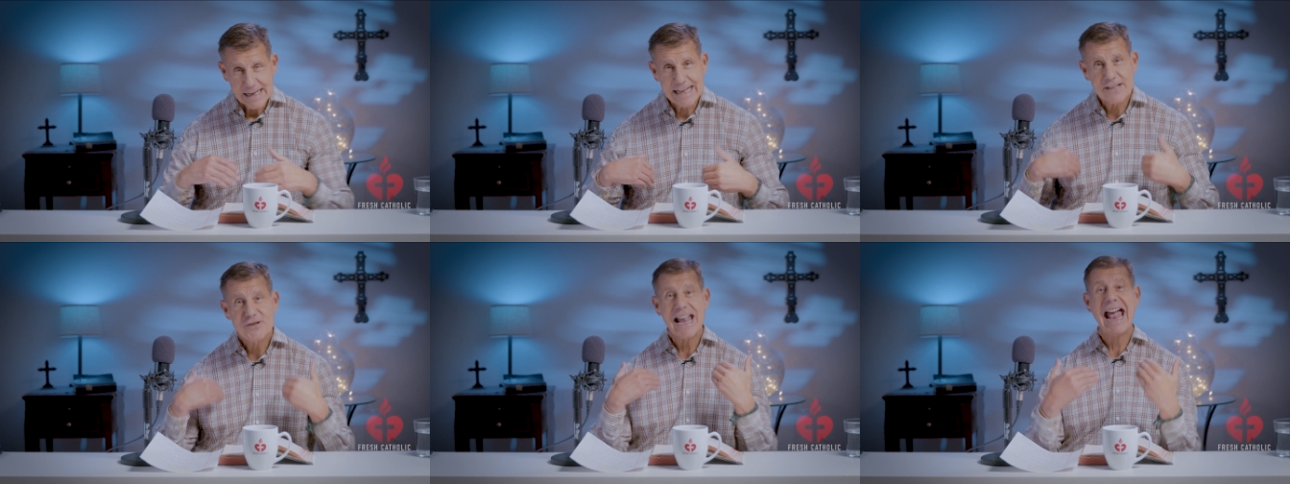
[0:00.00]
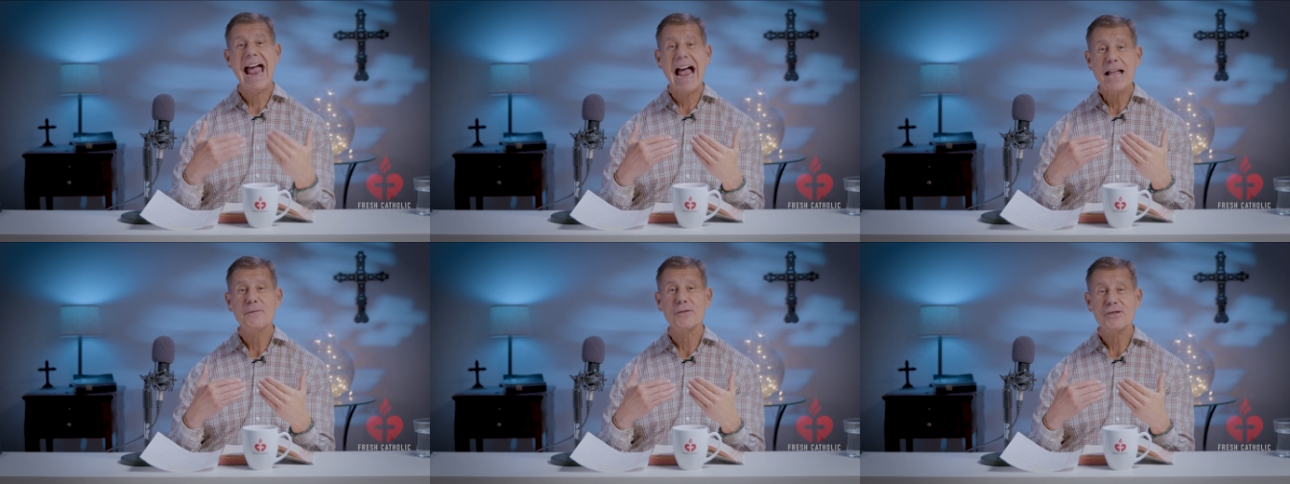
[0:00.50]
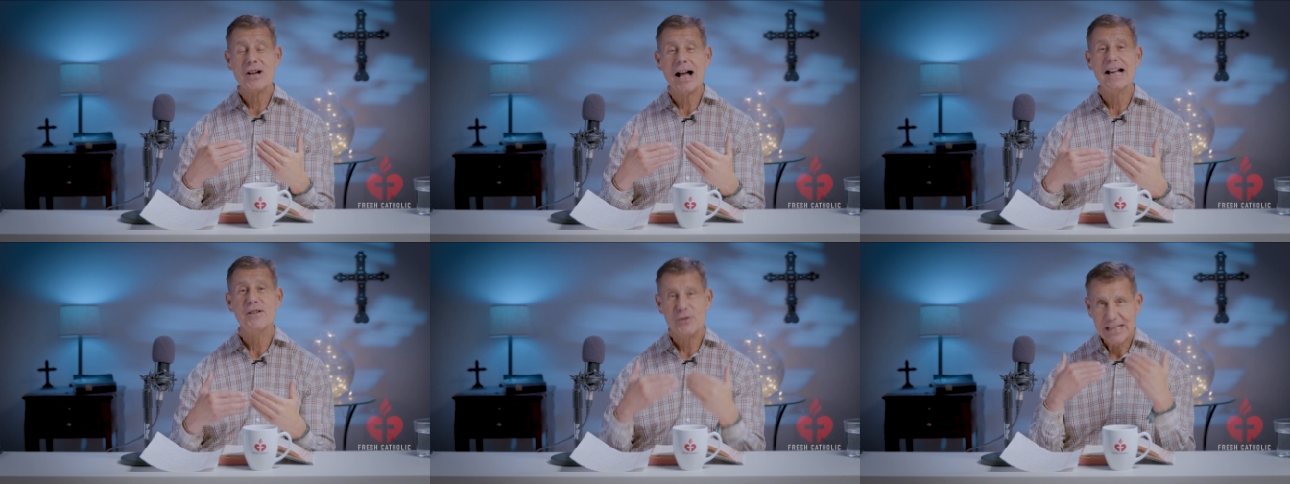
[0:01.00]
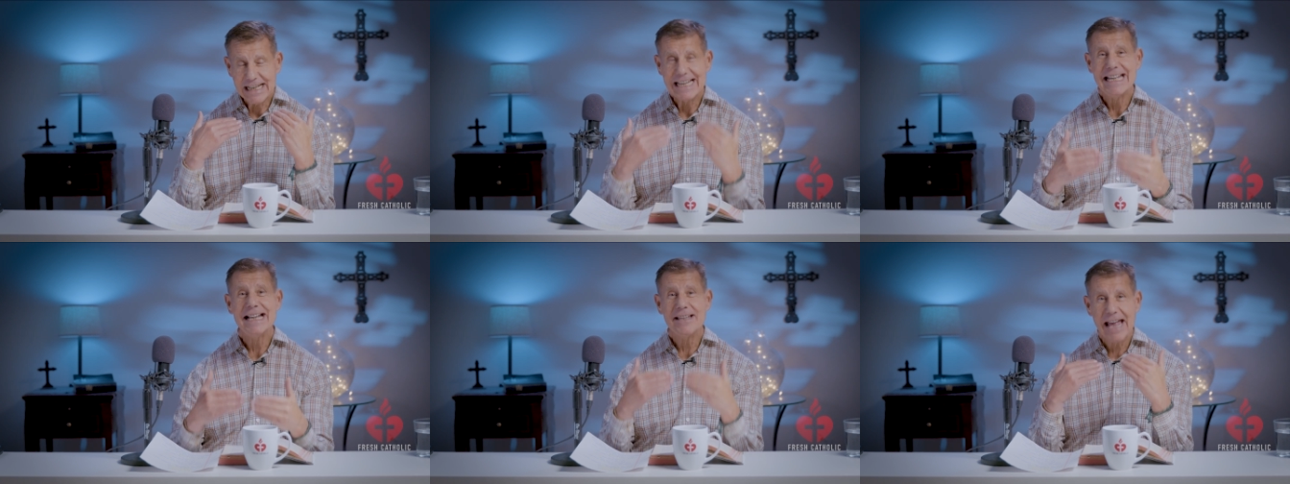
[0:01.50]
it's advertising
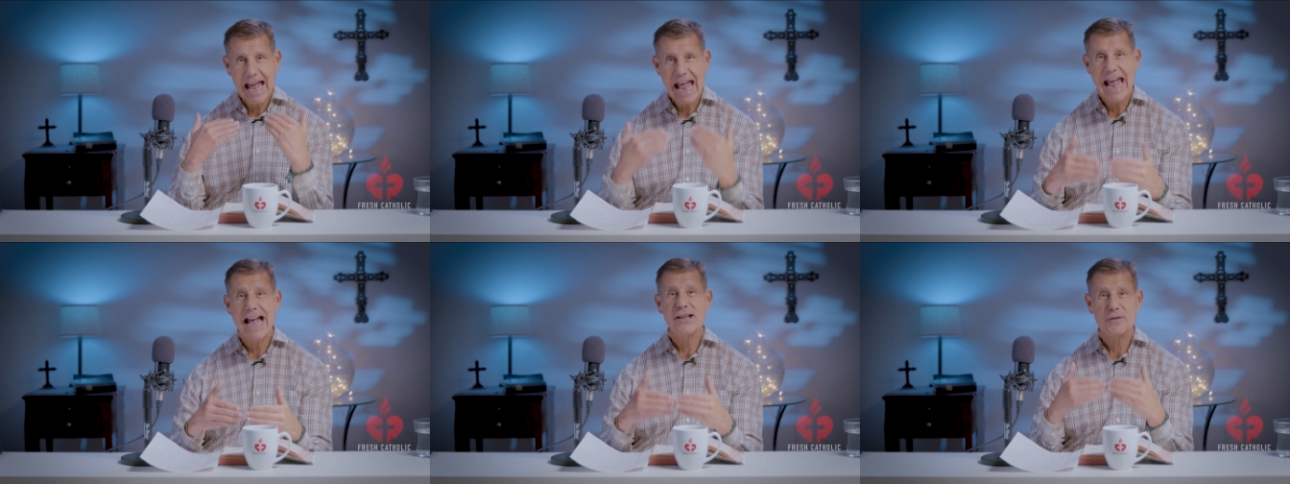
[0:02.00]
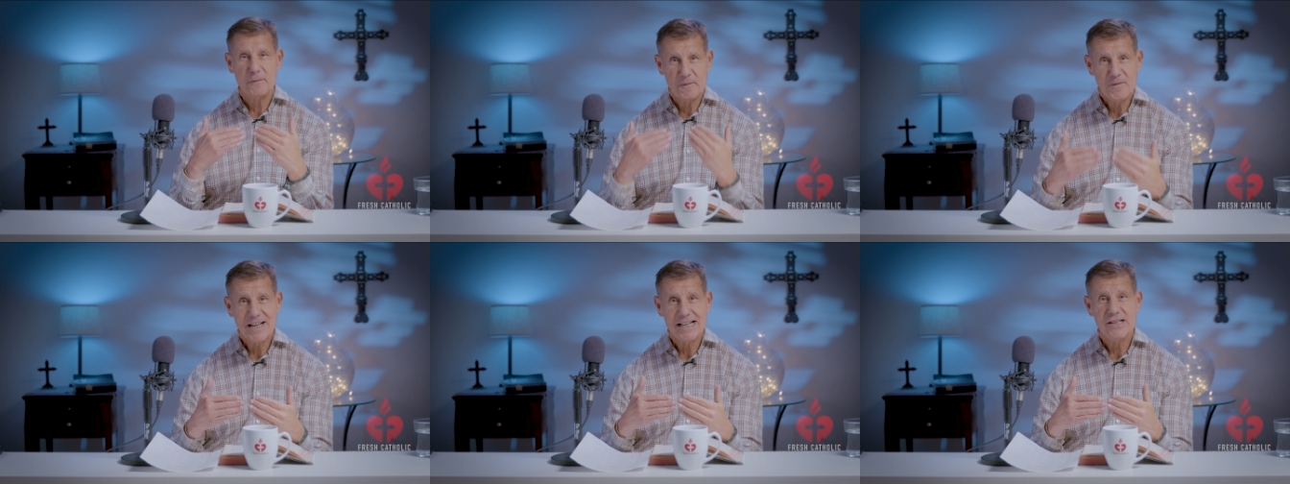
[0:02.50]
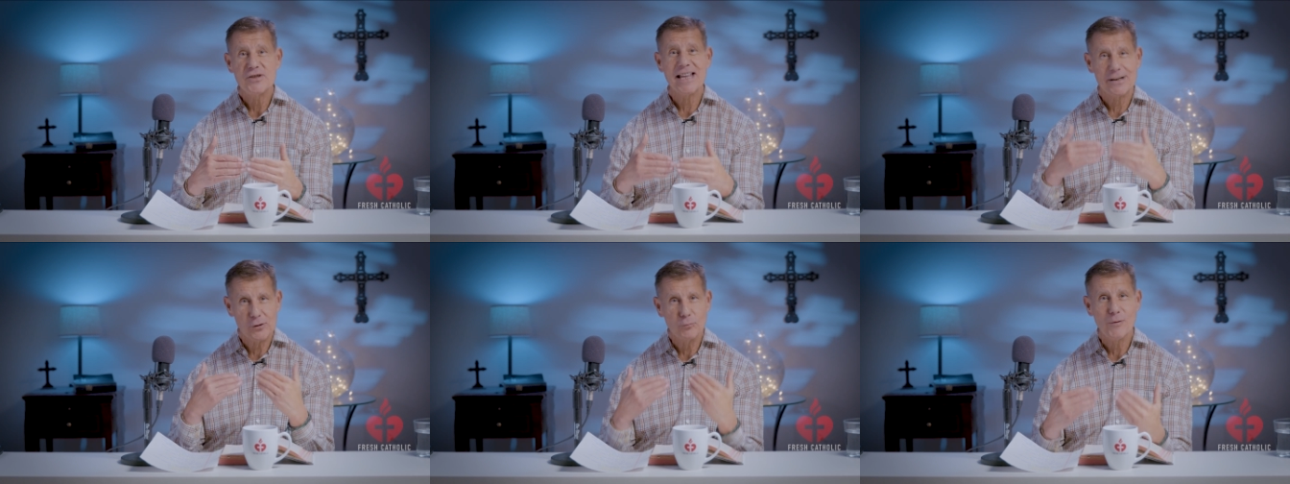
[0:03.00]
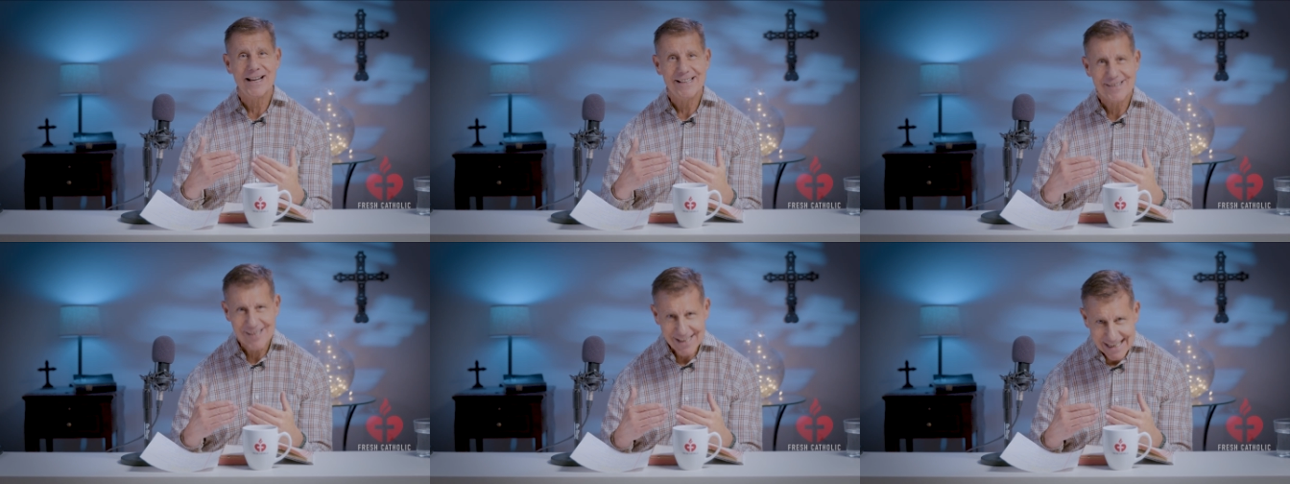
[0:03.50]
it has figs that are
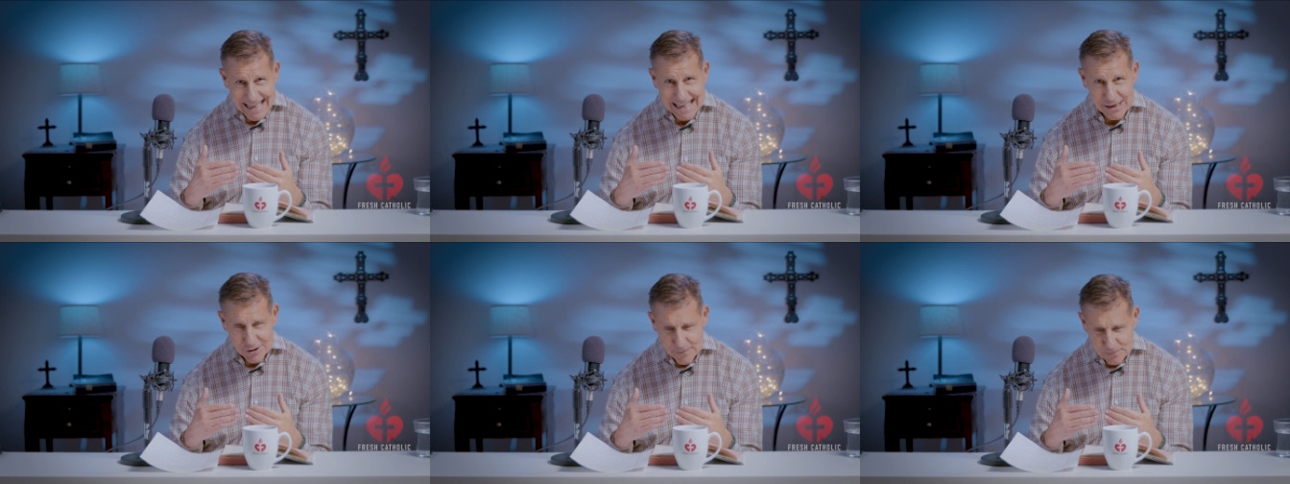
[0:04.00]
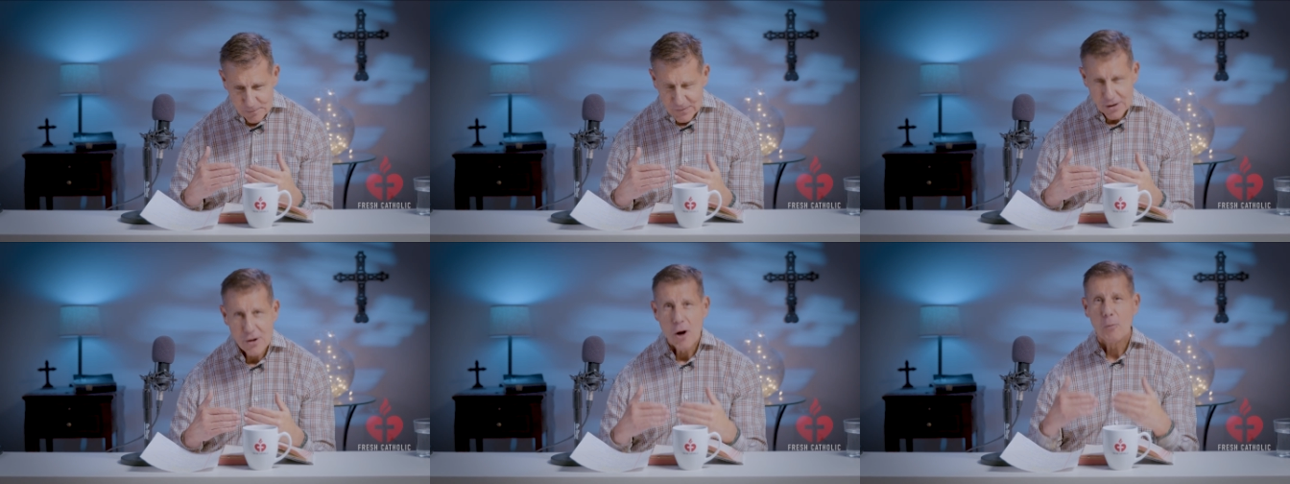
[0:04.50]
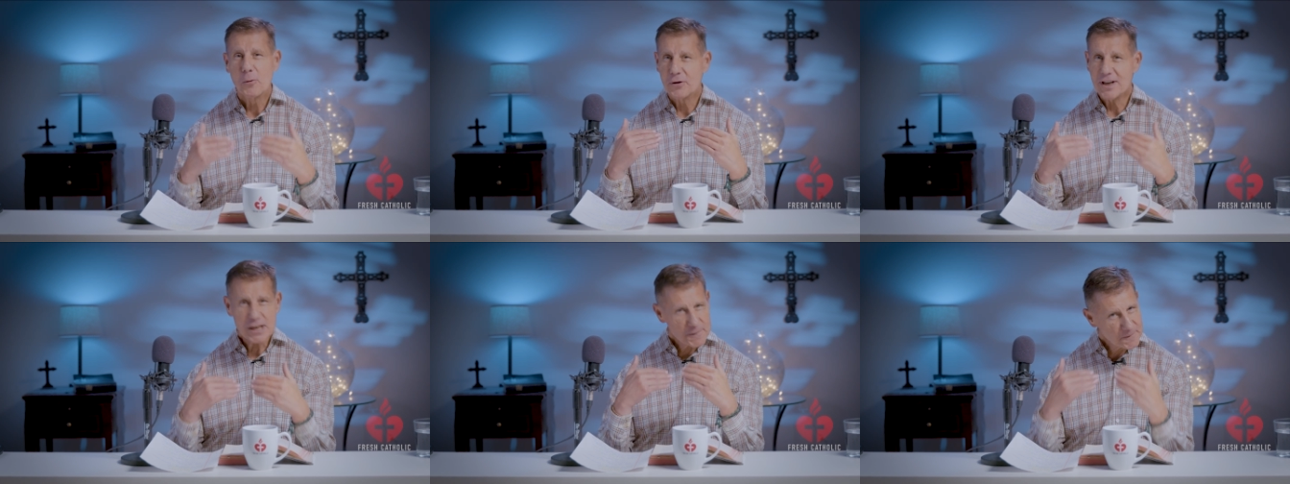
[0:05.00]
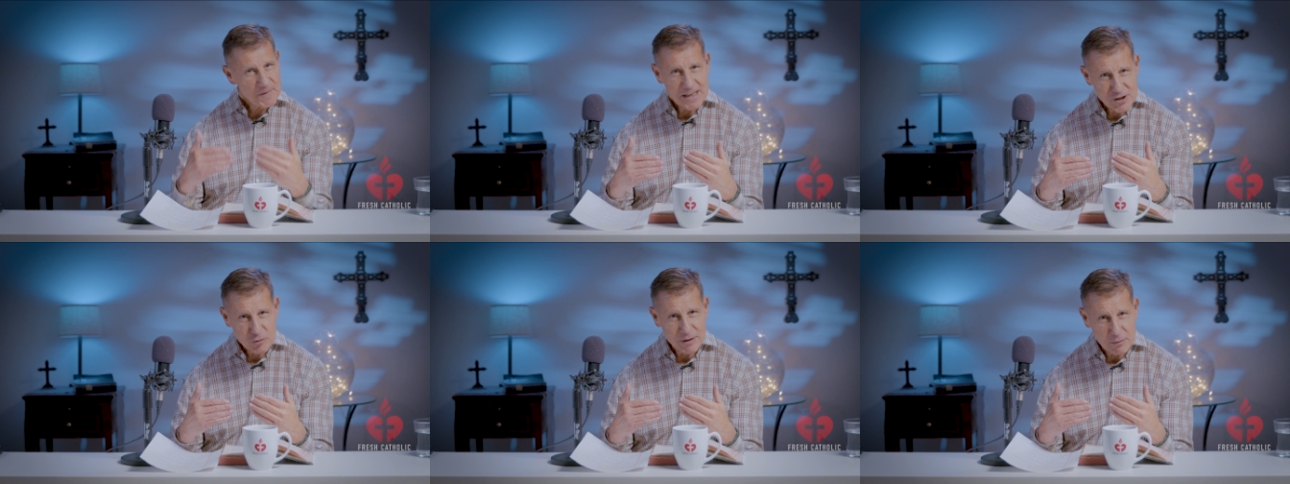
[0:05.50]
ready to eat. Well, this
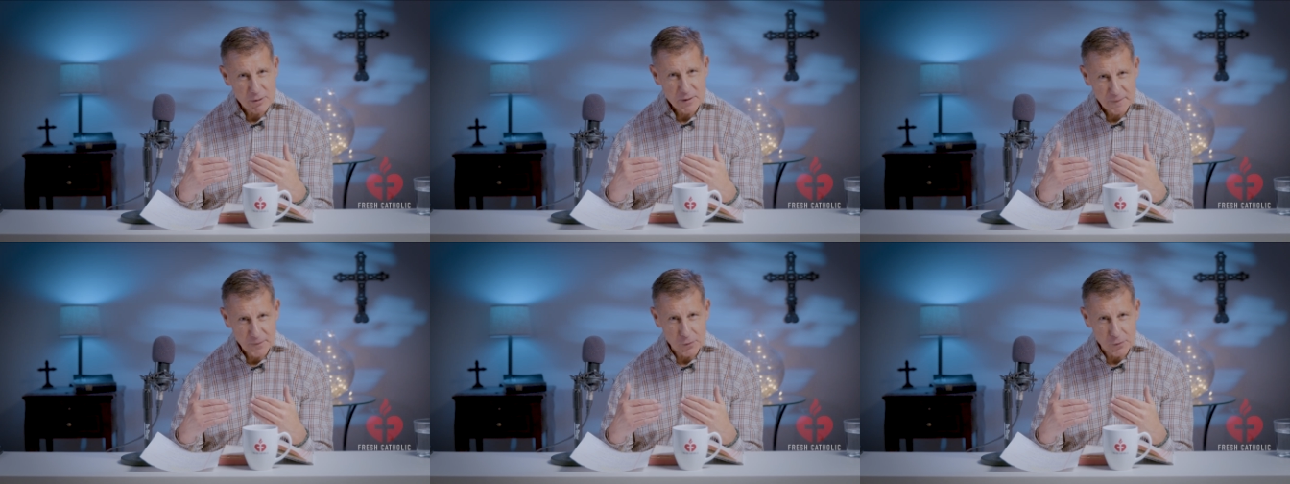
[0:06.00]
fig tree was